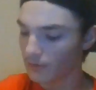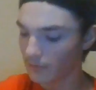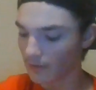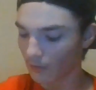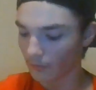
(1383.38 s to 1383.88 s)
can
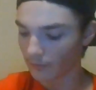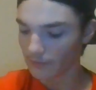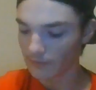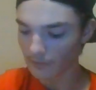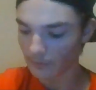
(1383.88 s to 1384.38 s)
tell,
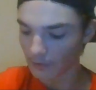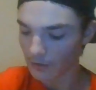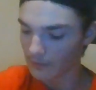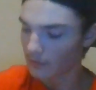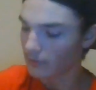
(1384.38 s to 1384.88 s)
this is
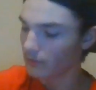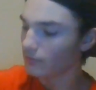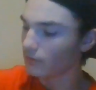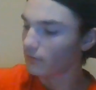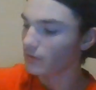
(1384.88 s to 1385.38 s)

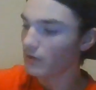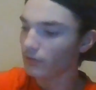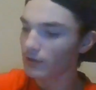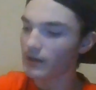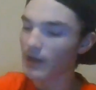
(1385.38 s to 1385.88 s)
the
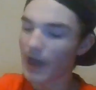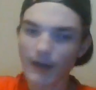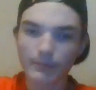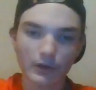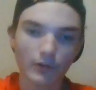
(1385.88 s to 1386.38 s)
only
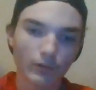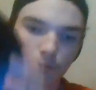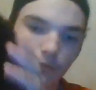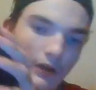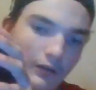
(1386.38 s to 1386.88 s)

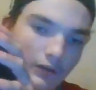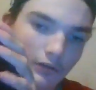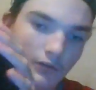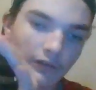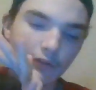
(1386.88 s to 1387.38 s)
Capitol
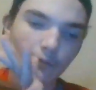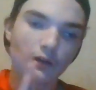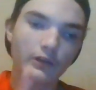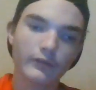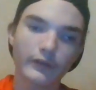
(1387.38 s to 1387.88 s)
record. This is
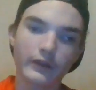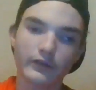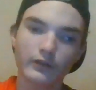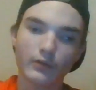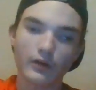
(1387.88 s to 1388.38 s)
one of the
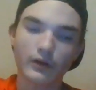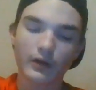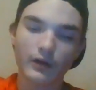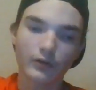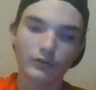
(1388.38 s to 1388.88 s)
2
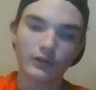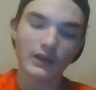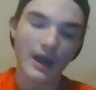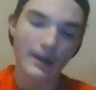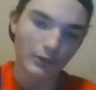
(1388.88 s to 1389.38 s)
only
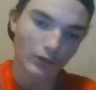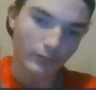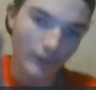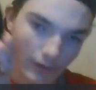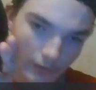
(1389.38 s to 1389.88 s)

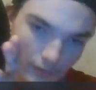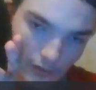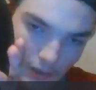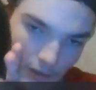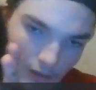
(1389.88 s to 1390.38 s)
Capitol
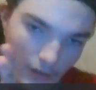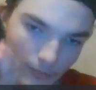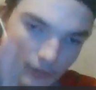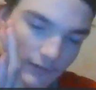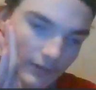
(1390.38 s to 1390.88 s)
record
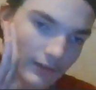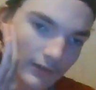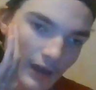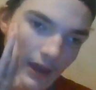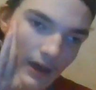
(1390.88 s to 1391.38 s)

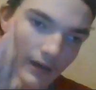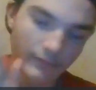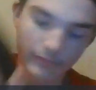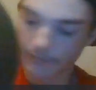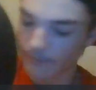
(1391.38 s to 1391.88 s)
pressings I
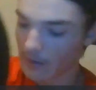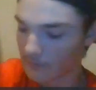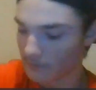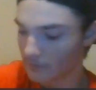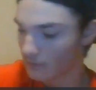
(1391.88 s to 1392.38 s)
have,
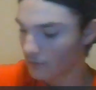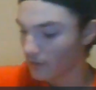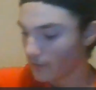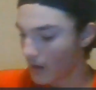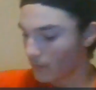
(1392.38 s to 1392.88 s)
as
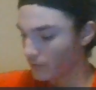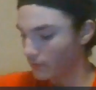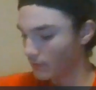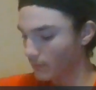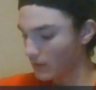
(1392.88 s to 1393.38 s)
that
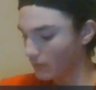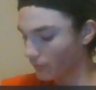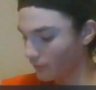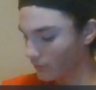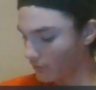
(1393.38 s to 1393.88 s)
was the
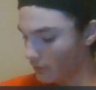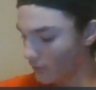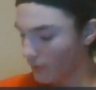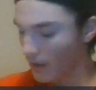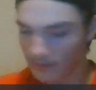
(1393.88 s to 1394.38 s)
Beatles'
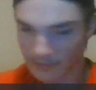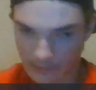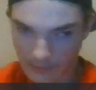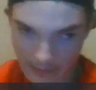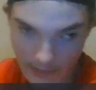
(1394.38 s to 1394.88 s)

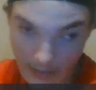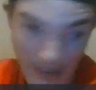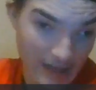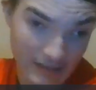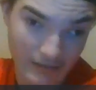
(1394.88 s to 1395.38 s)
US thing,
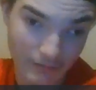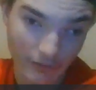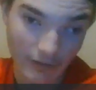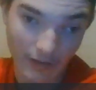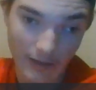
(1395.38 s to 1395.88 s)
and I didn't really